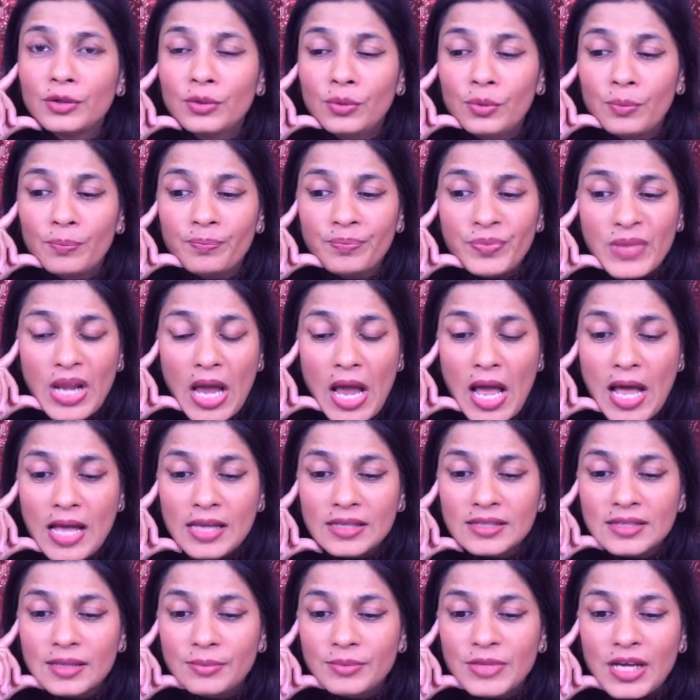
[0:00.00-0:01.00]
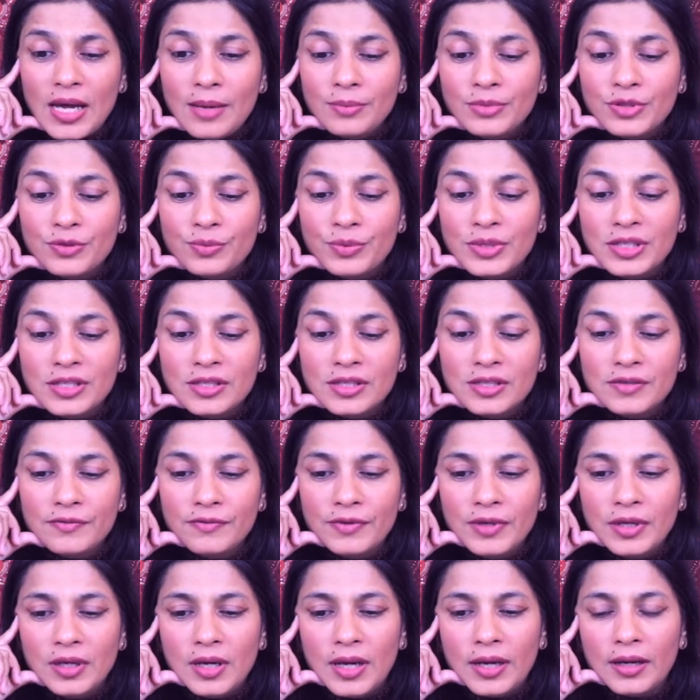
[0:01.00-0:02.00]
know sometimes we just
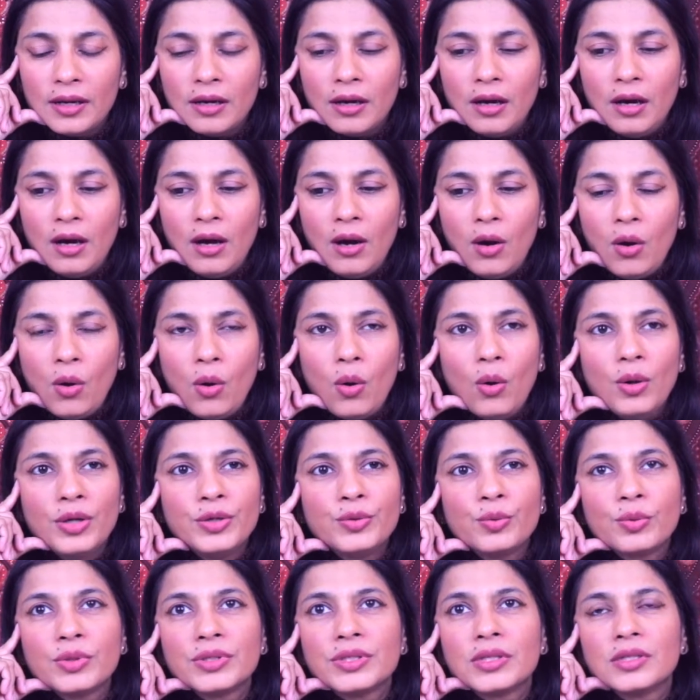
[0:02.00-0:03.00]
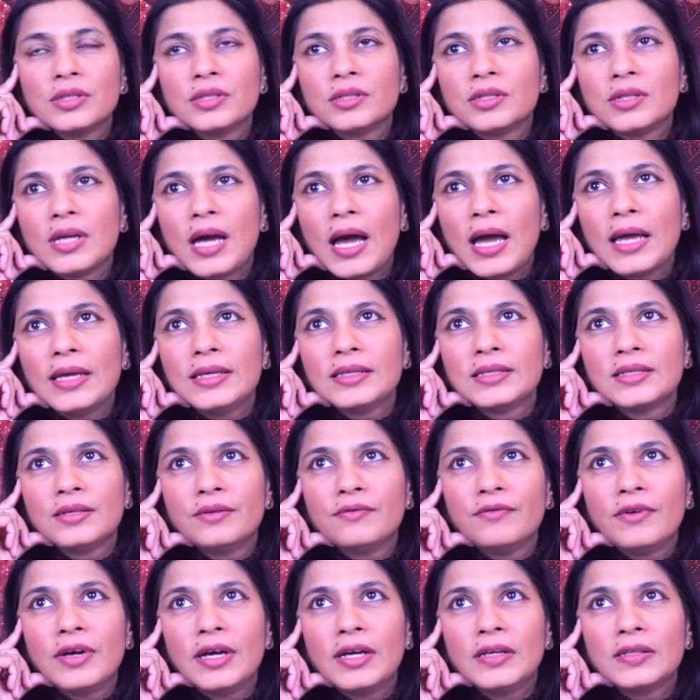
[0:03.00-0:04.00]
feel like oh it was such a nice
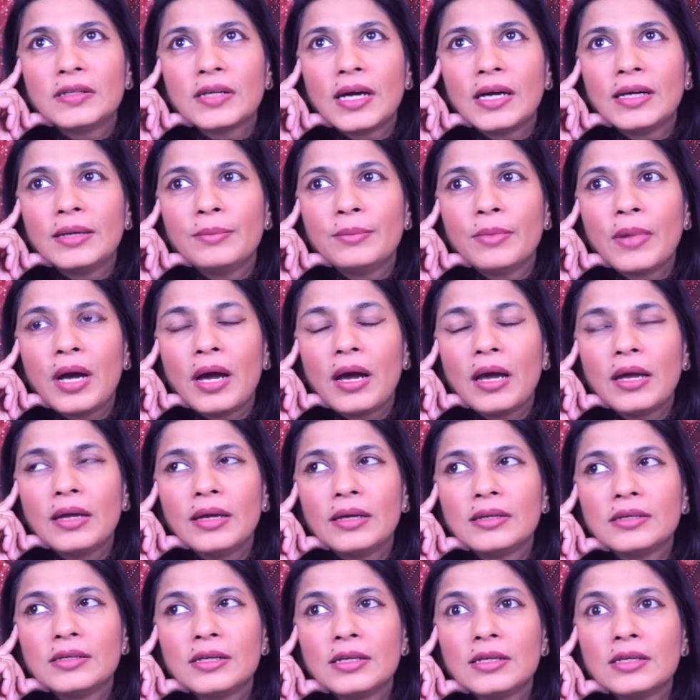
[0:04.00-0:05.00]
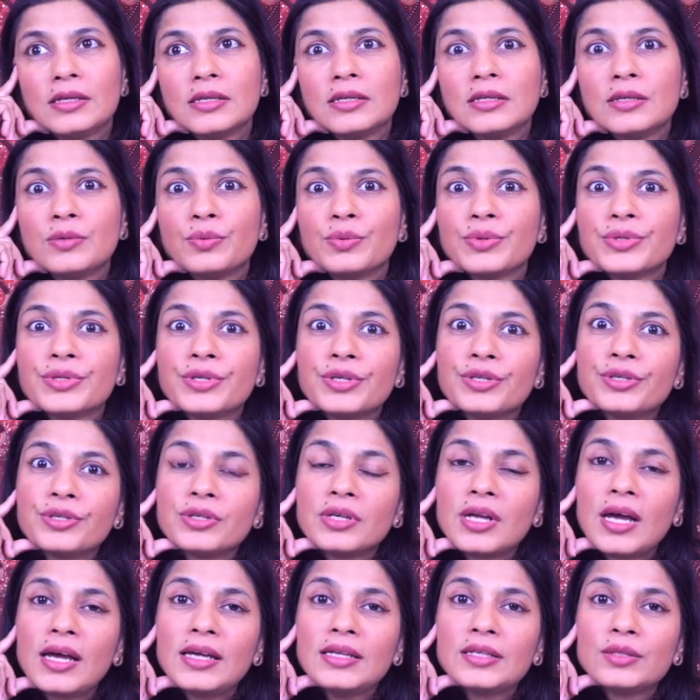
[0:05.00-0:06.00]
event i i attended it was such
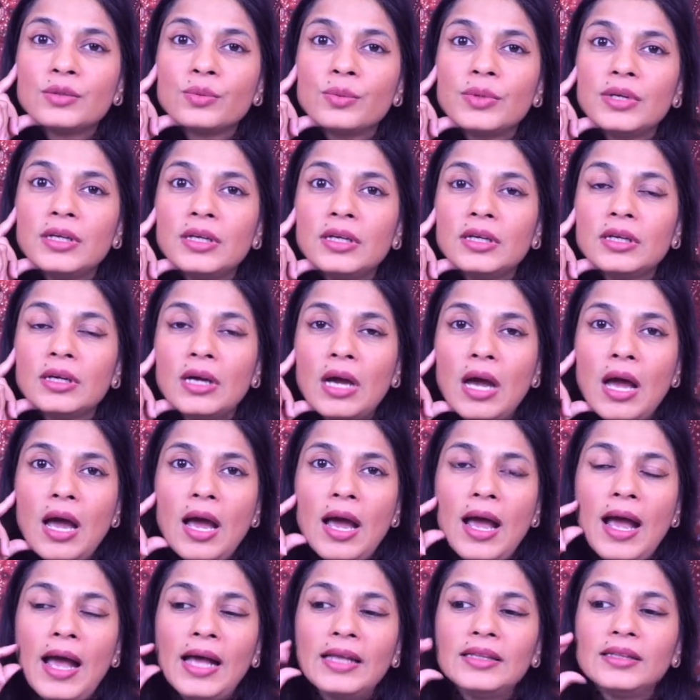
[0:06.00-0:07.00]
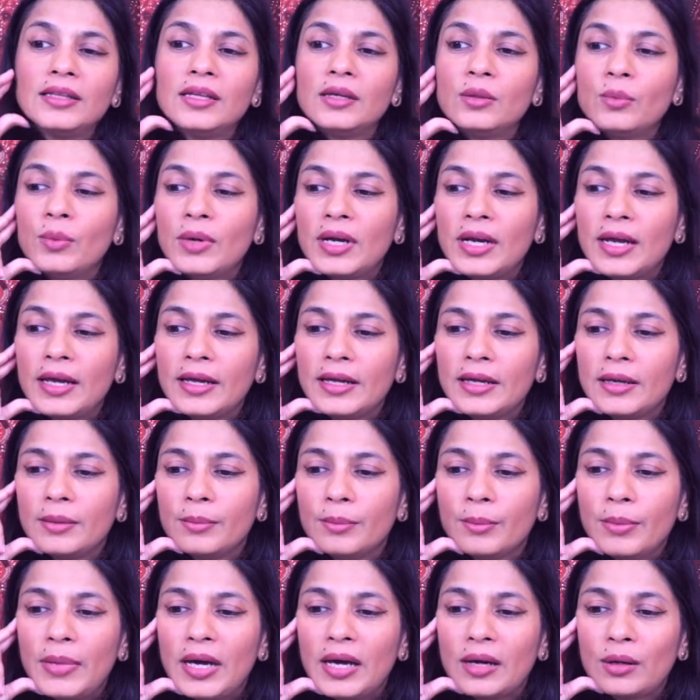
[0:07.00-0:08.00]
a nice wedding and then when i
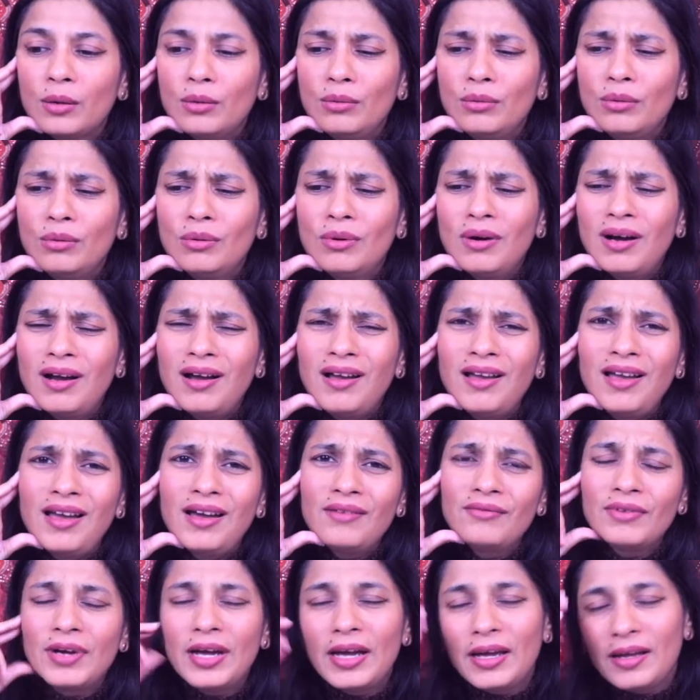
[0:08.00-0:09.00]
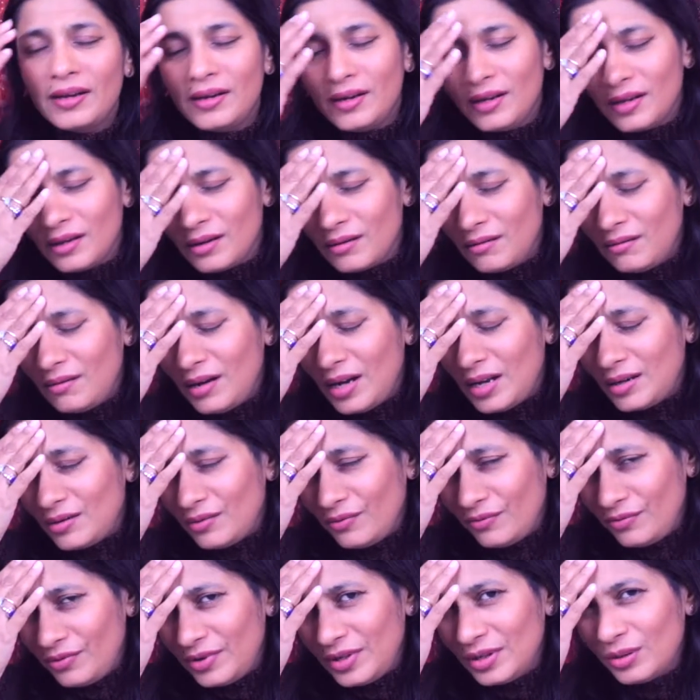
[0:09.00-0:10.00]
come back oh i have a headache oh, i
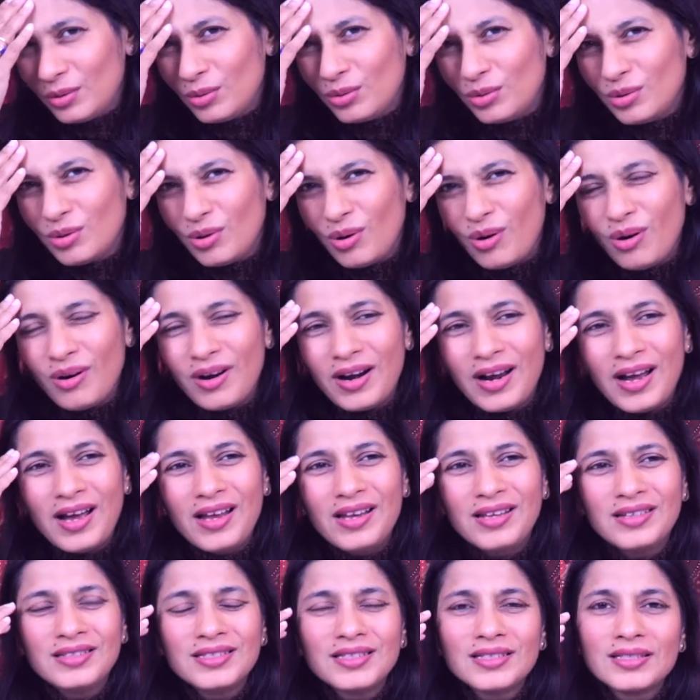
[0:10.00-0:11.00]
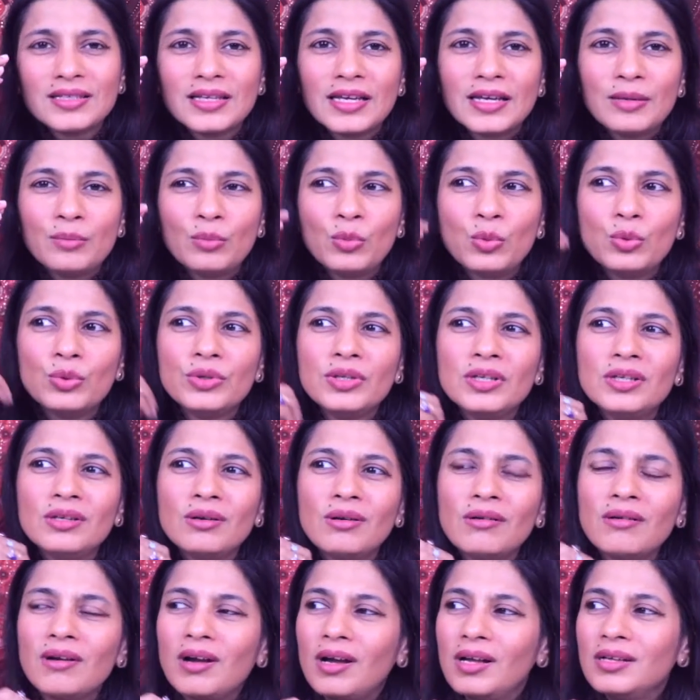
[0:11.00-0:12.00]
don't feel good or i'll just get moody
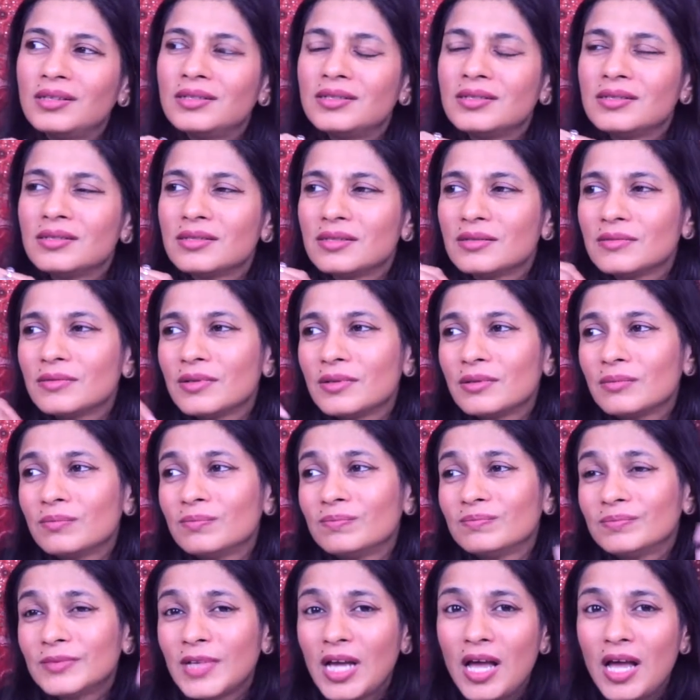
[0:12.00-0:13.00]
or i'll just you know